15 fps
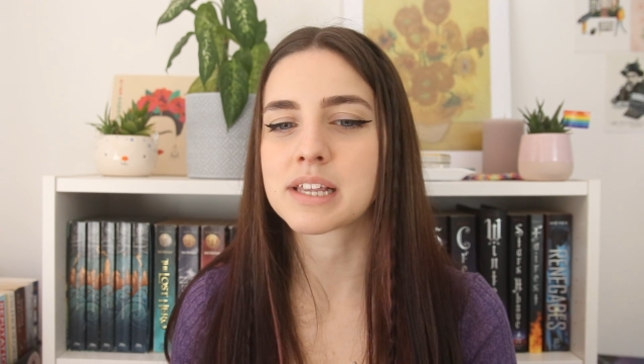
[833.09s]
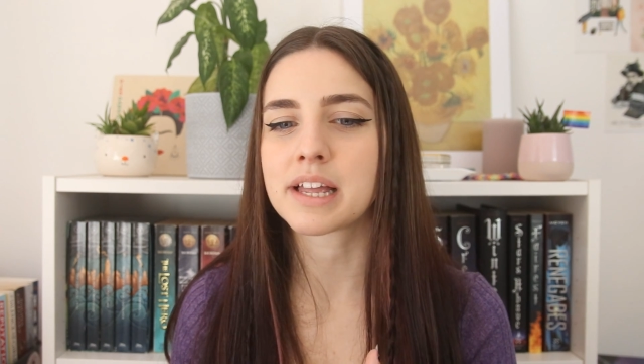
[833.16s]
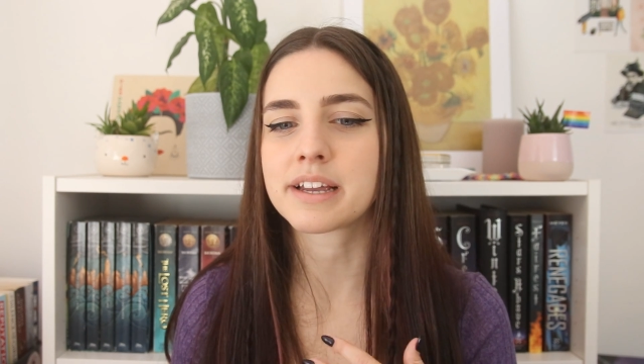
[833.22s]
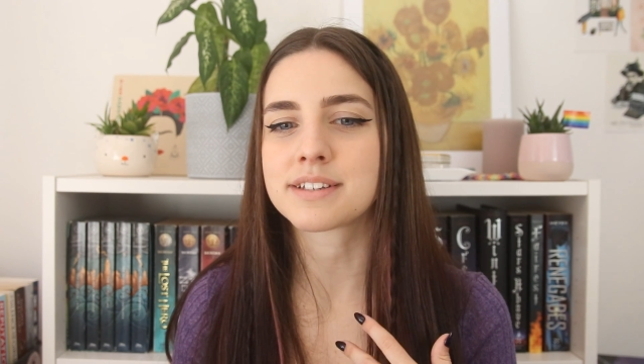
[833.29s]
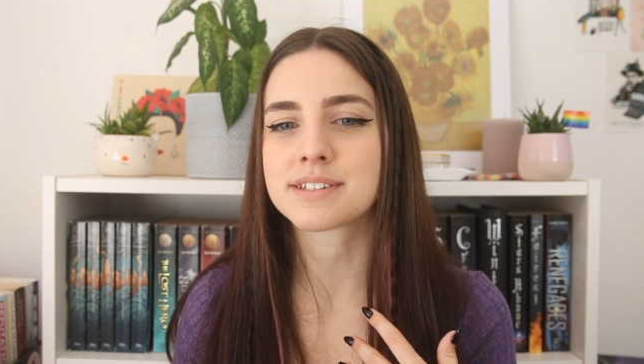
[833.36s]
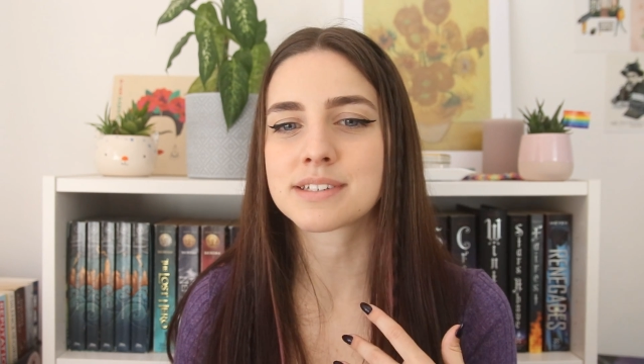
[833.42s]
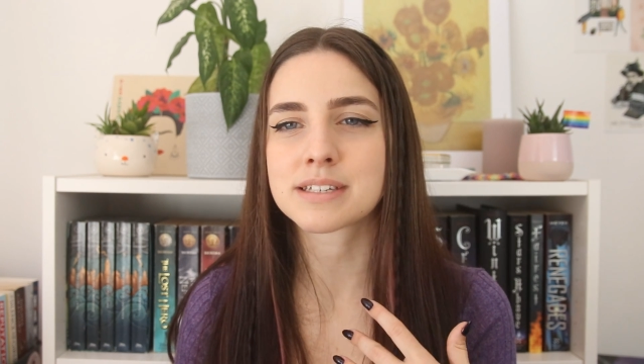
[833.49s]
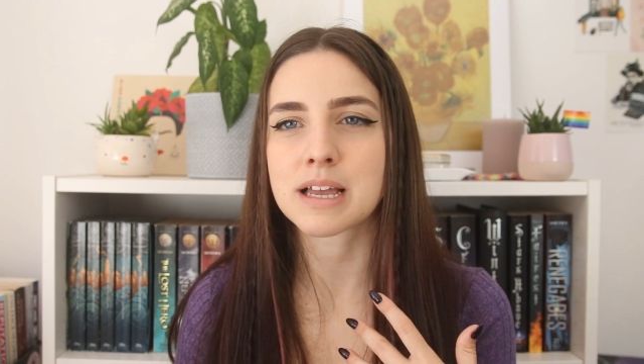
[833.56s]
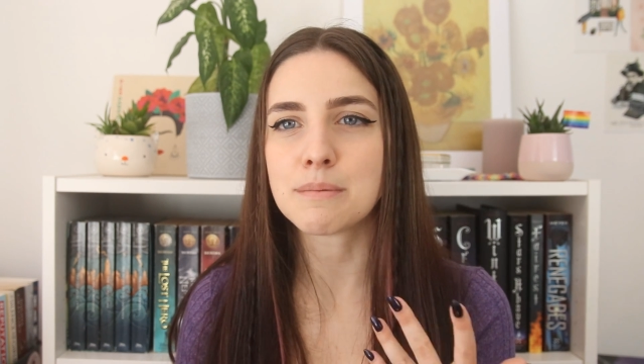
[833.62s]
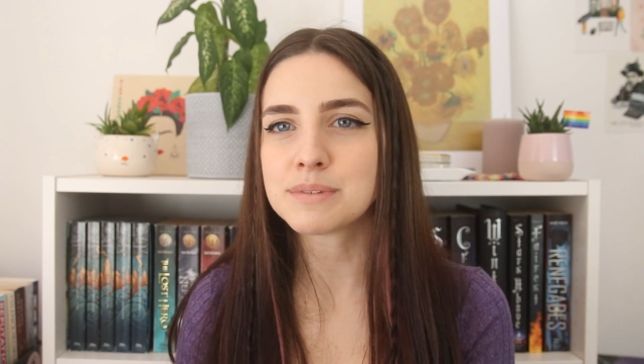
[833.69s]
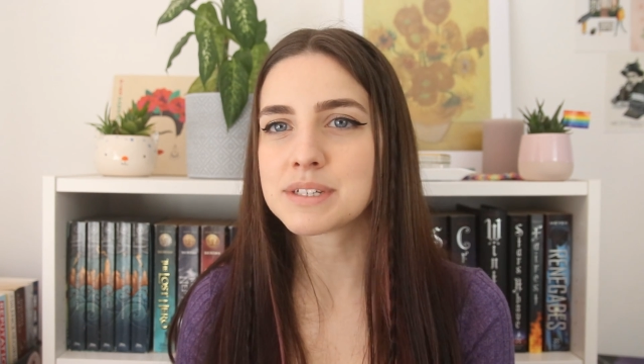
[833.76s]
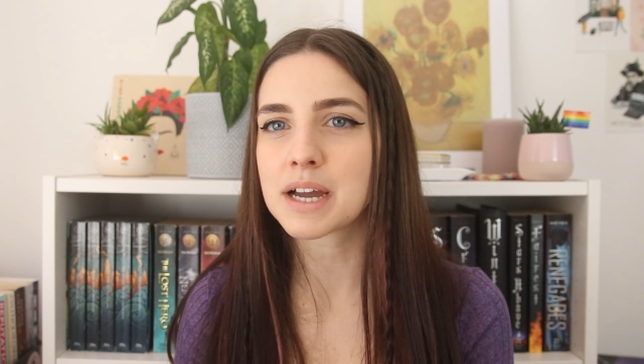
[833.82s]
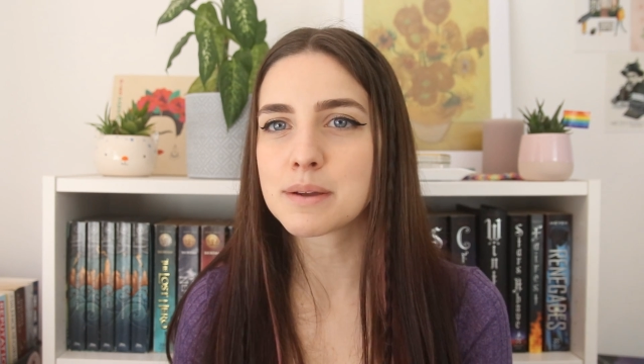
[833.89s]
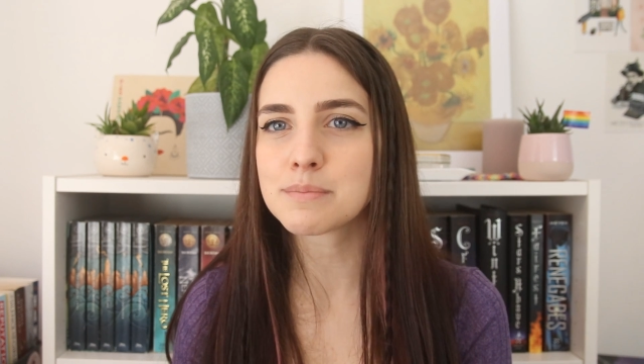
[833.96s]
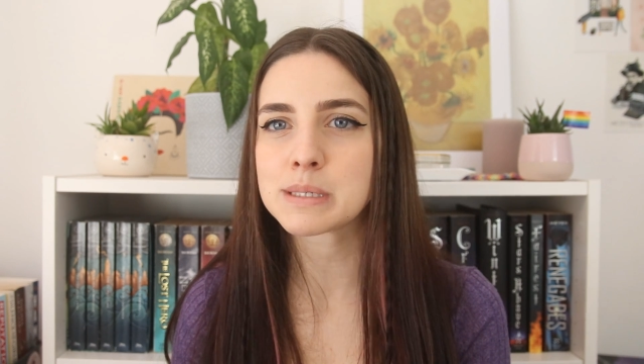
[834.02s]
Like
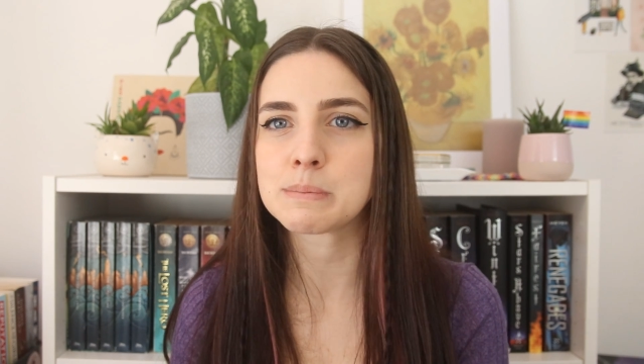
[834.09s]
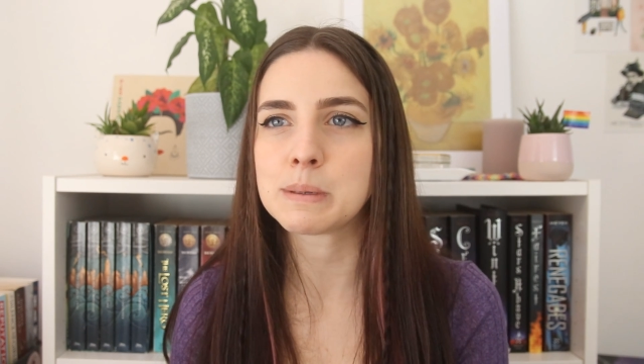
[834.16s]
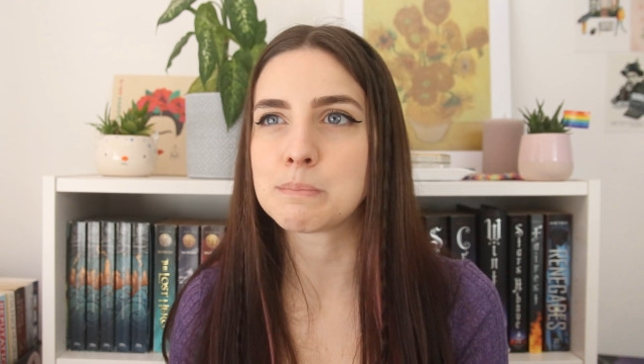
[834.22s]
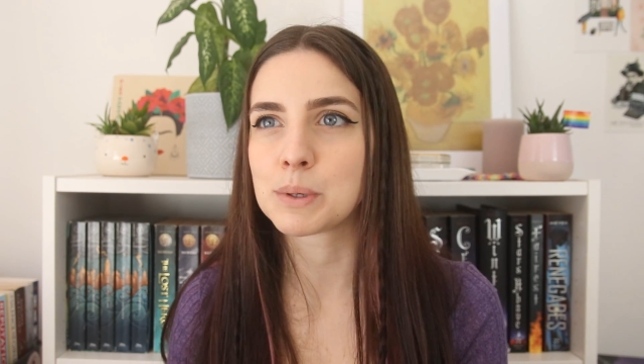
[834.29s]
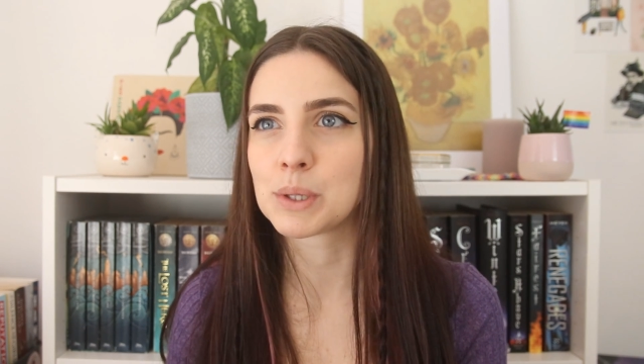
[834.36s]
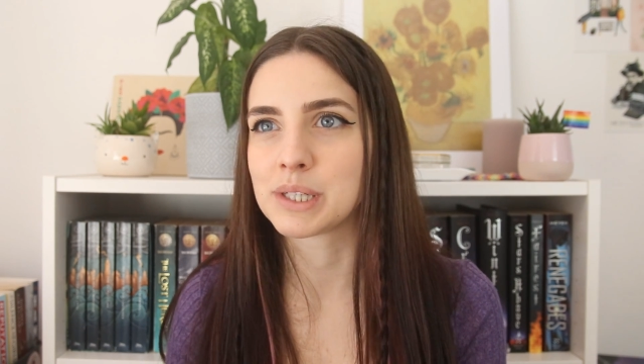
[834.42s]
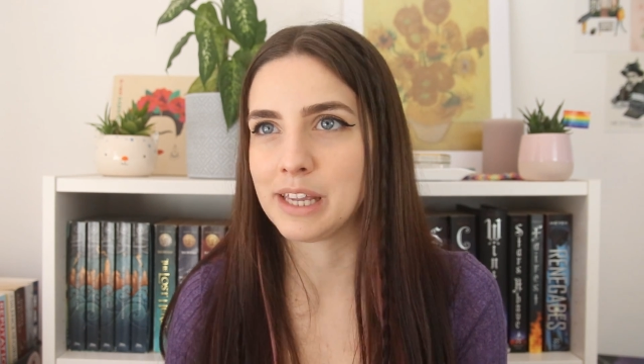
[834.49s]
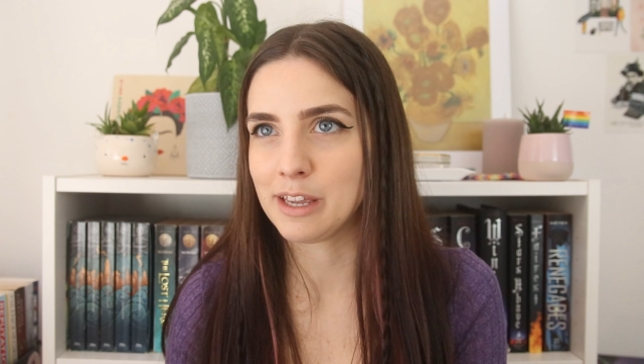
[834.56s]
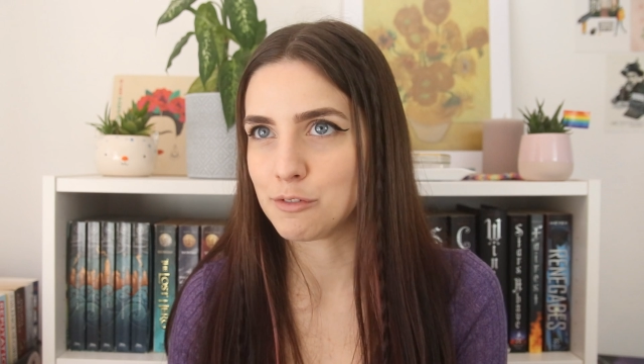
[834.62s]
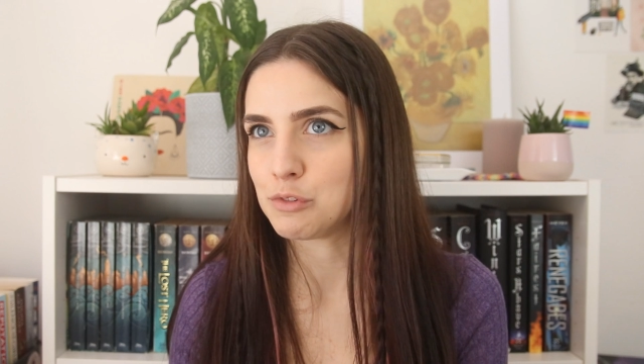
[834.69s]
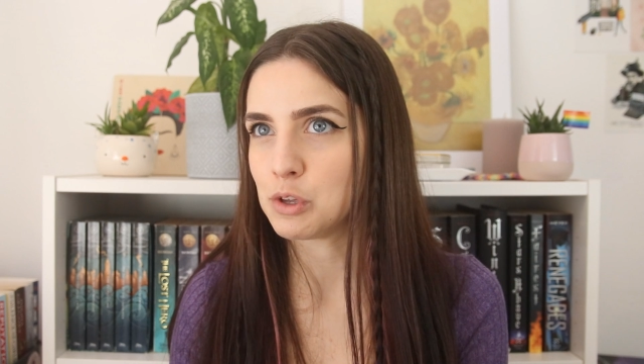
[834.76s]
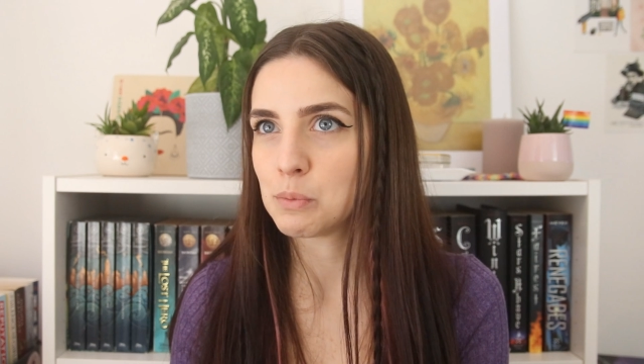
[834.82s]
sometimes people give